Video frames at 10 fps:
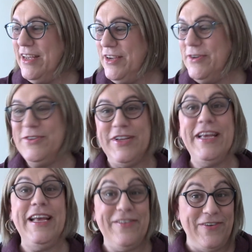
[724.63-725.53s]

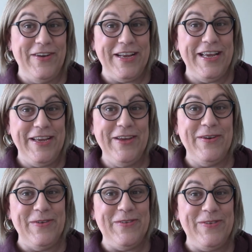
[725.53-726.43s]
Usually it's going to get
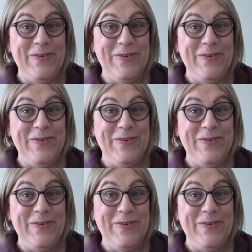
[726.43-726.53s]
used.